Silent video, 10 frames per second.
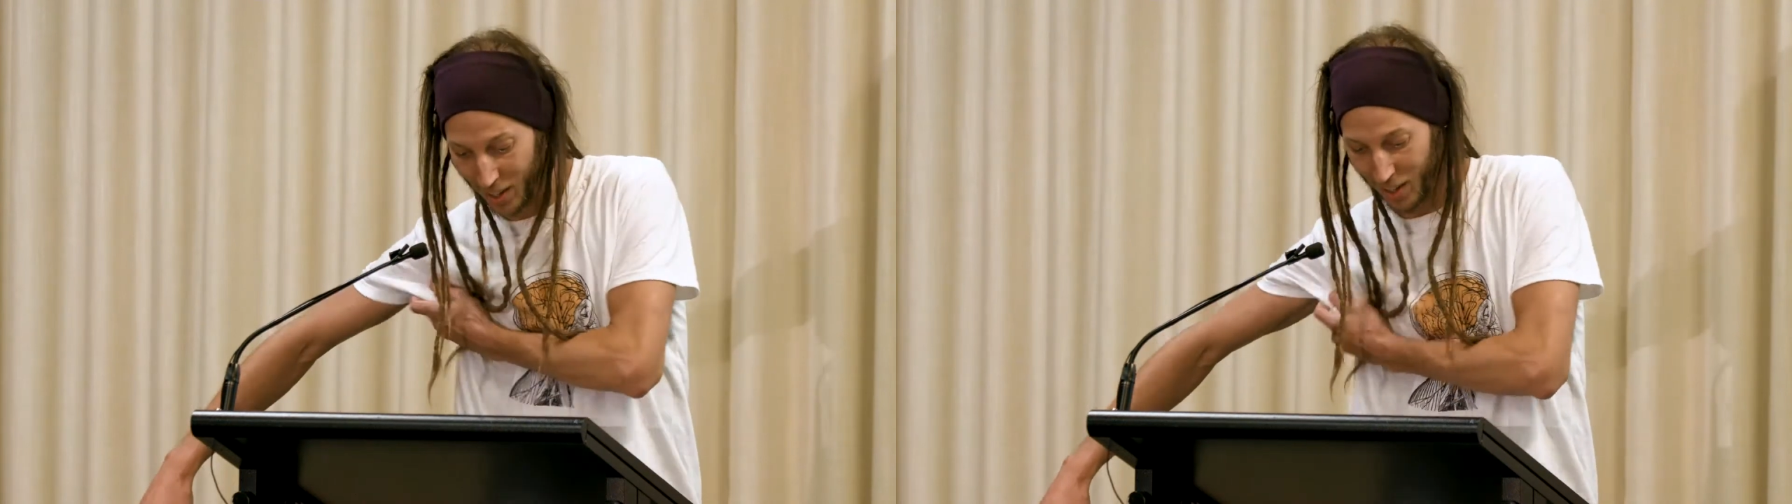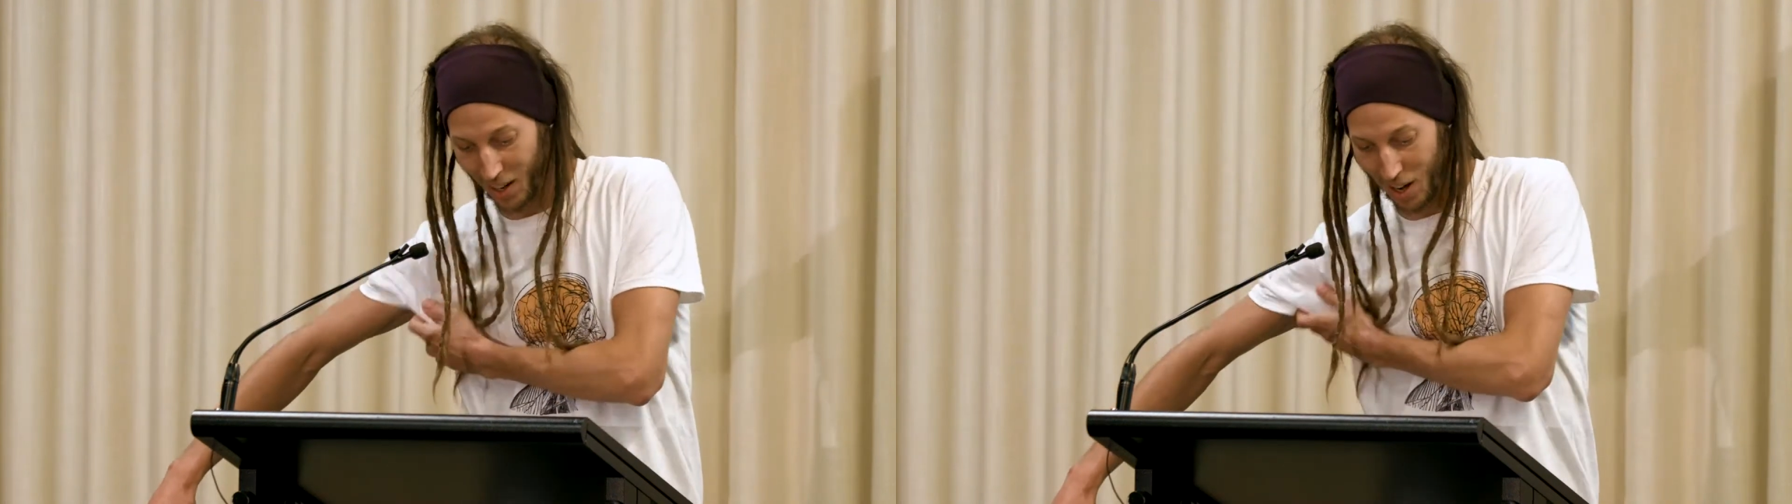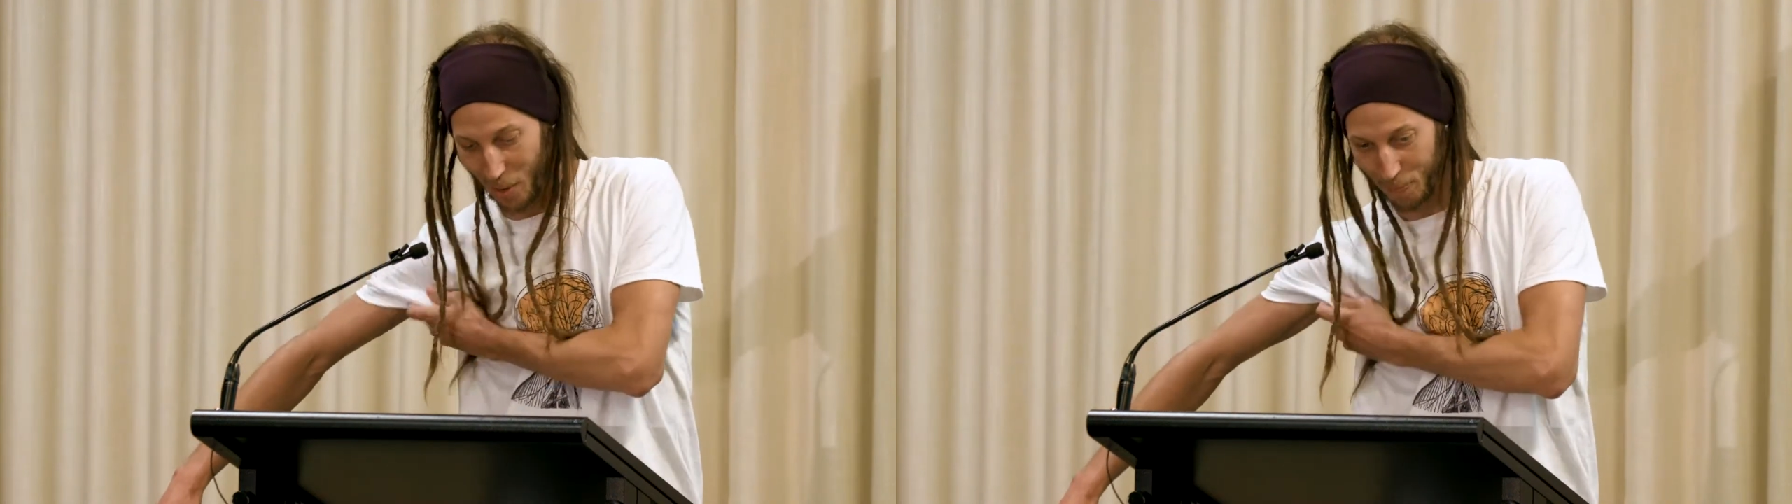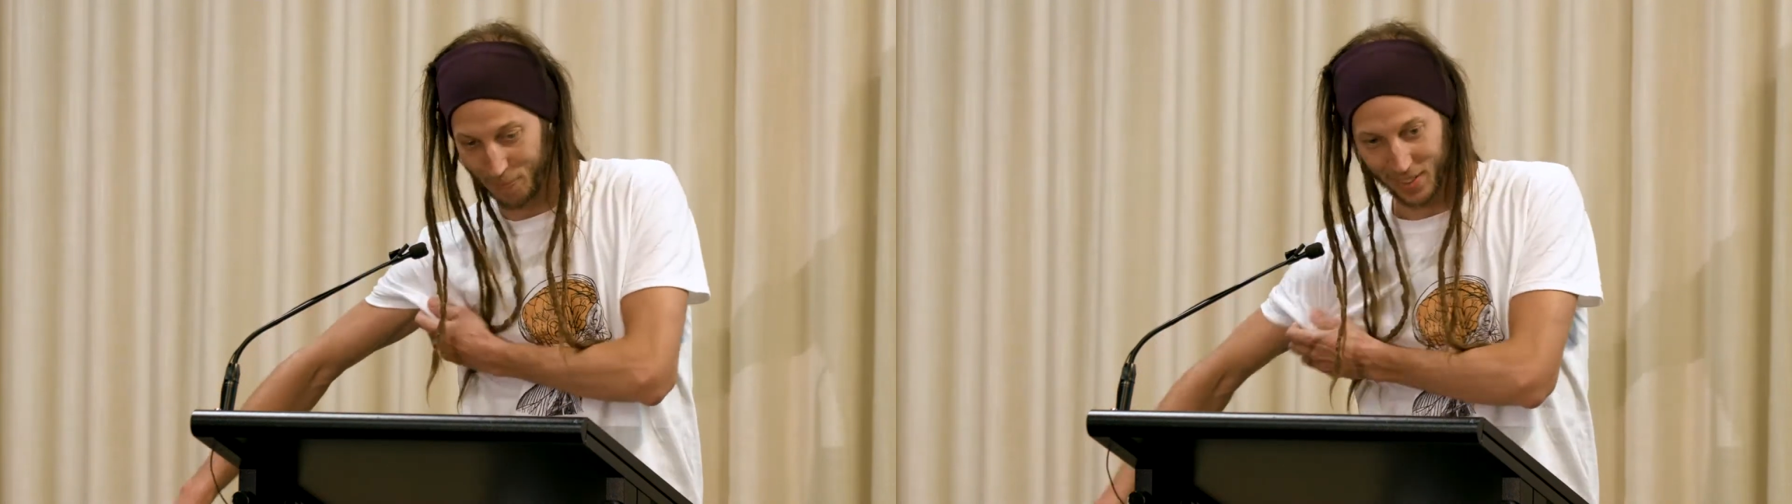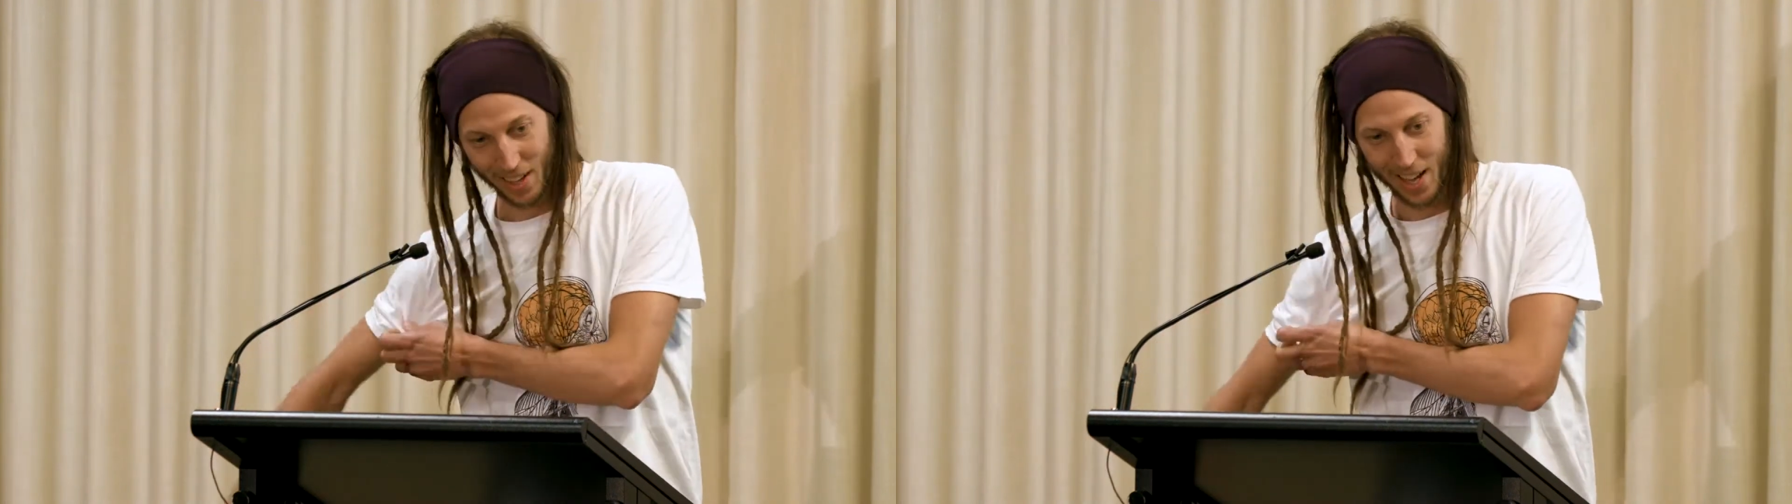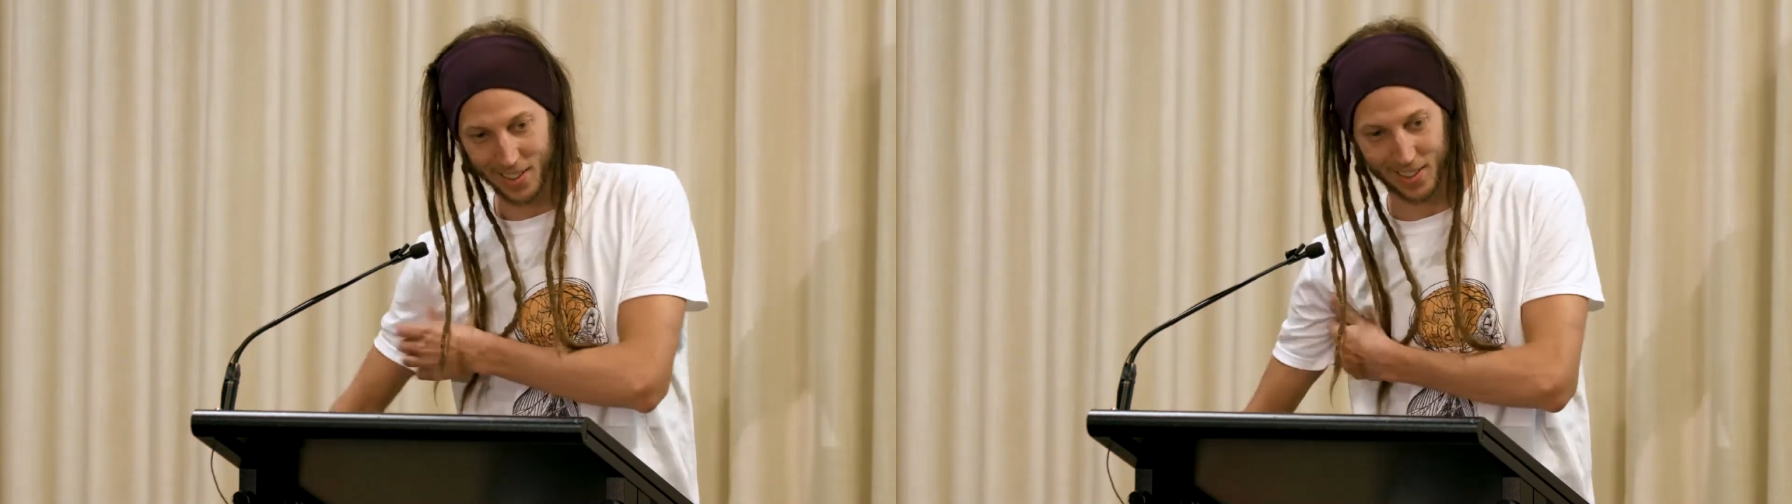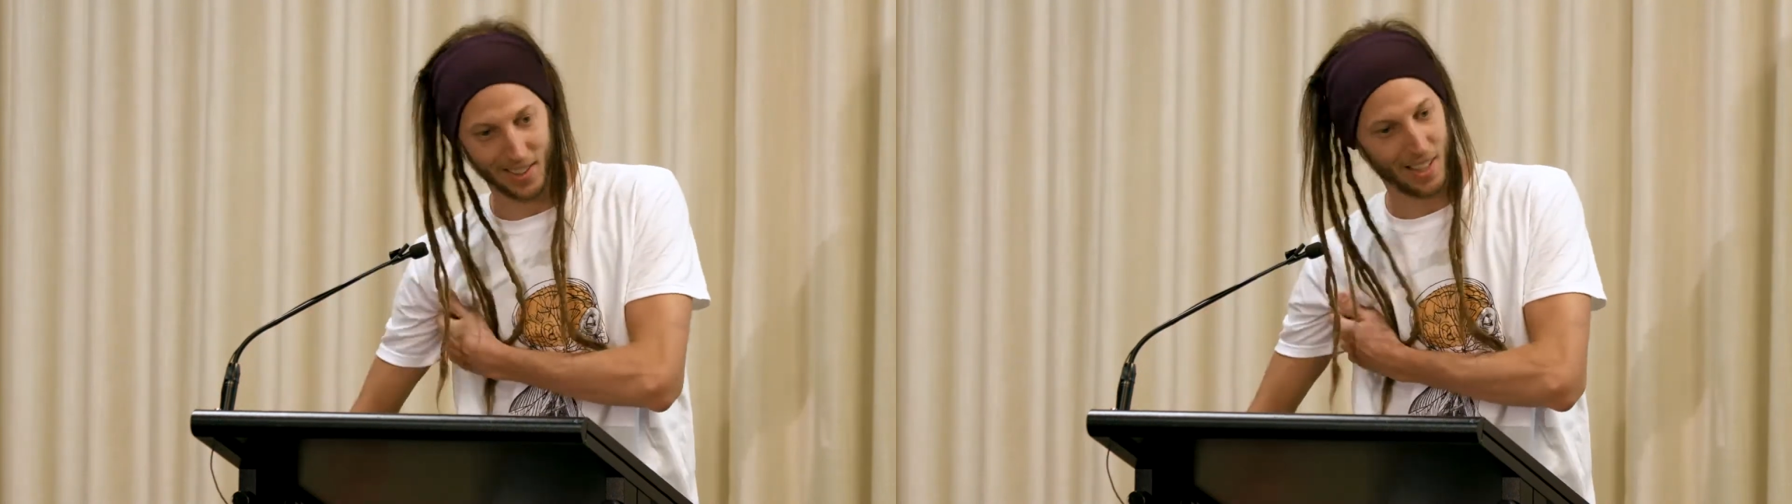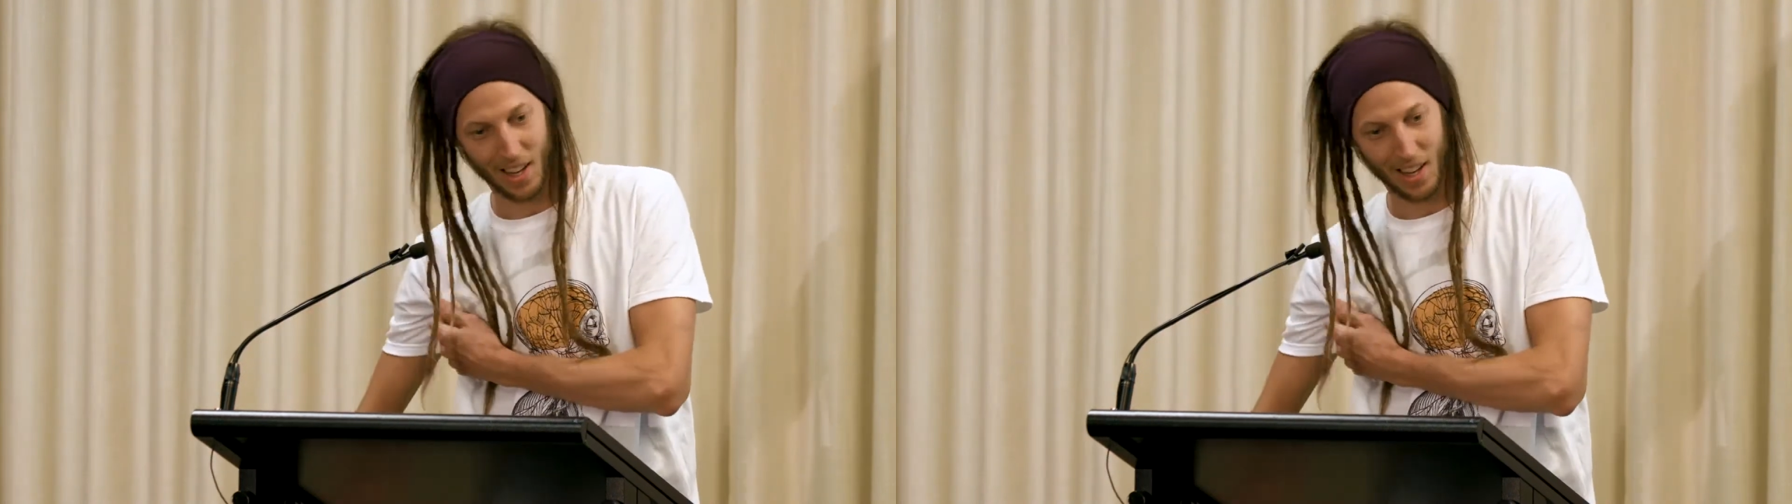And